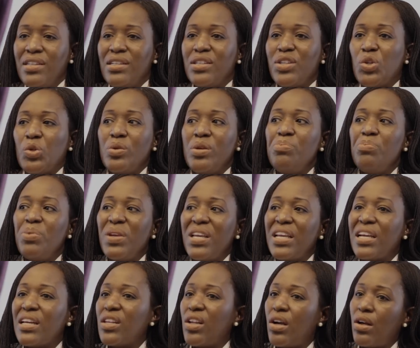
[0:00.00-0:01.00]

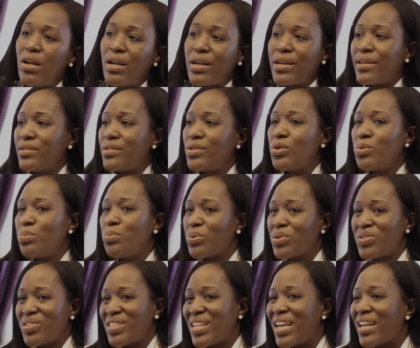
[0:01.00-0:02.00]
creeping along at
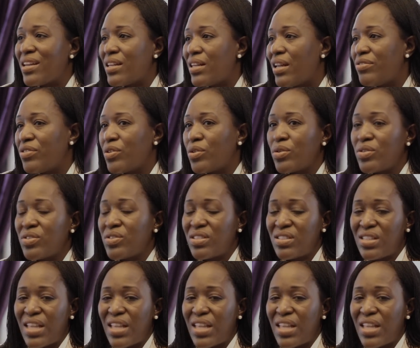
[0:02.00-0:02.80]
2% levels.